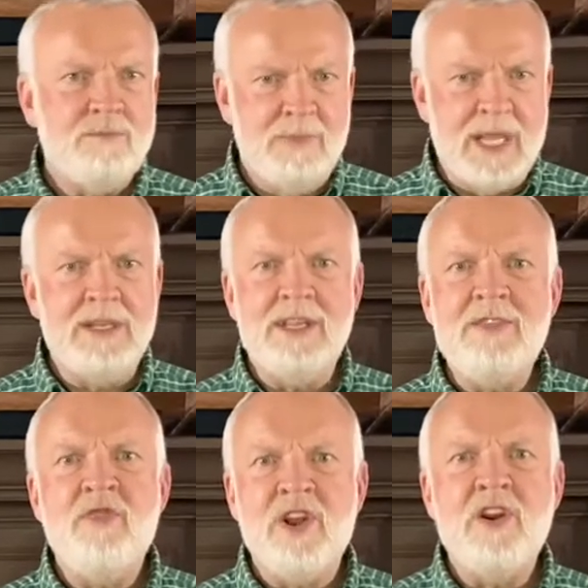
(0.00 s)

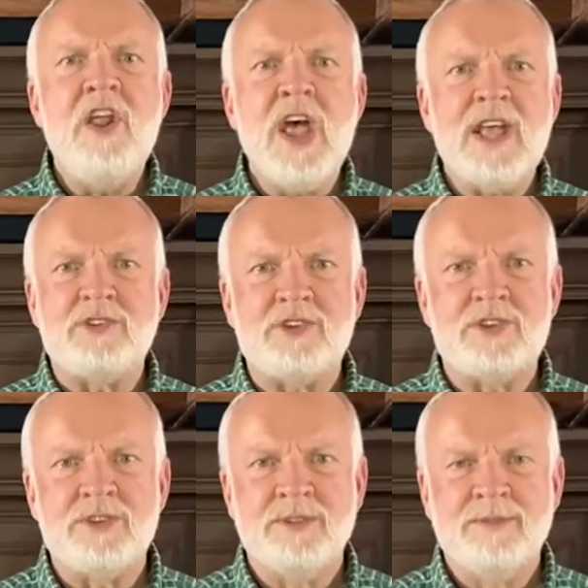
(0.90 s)
mending their
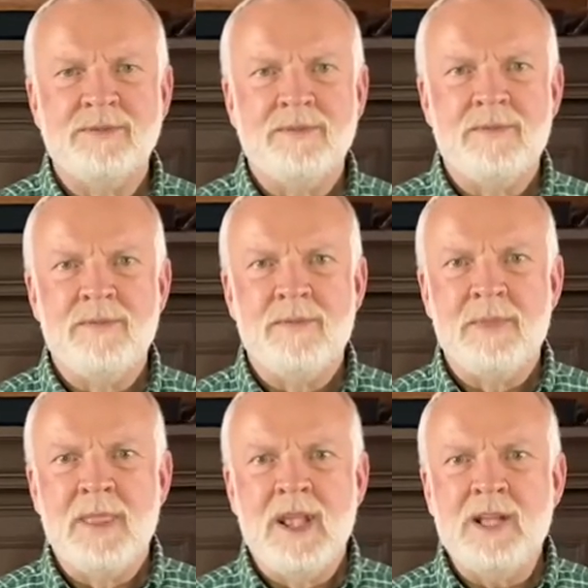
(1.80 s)
nets.
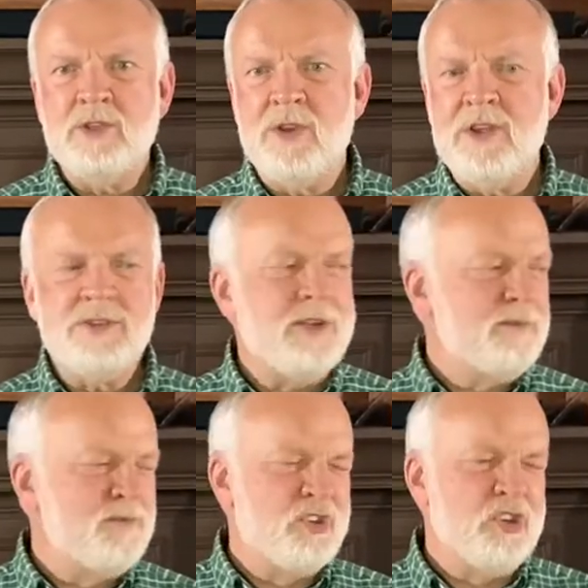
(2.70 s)
And so they
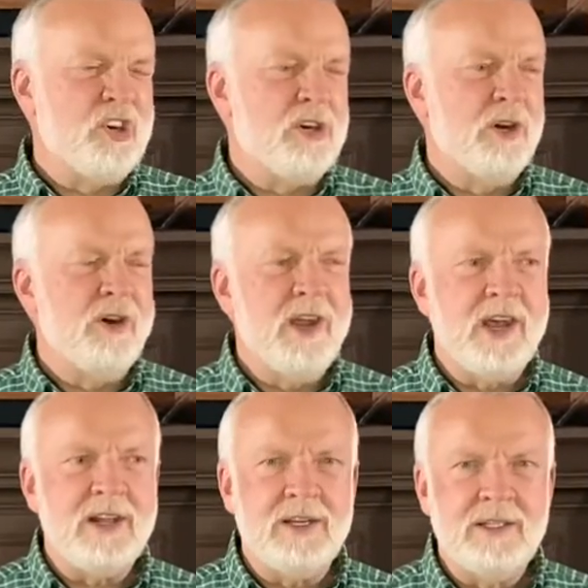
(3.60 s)
said, Sure, go
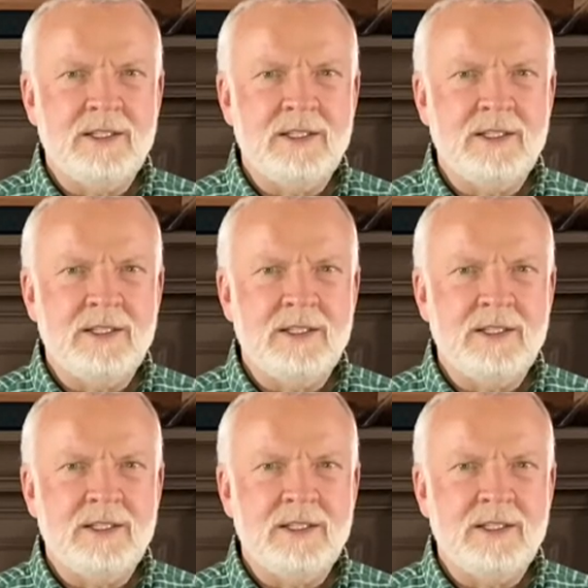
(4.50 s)
ahead.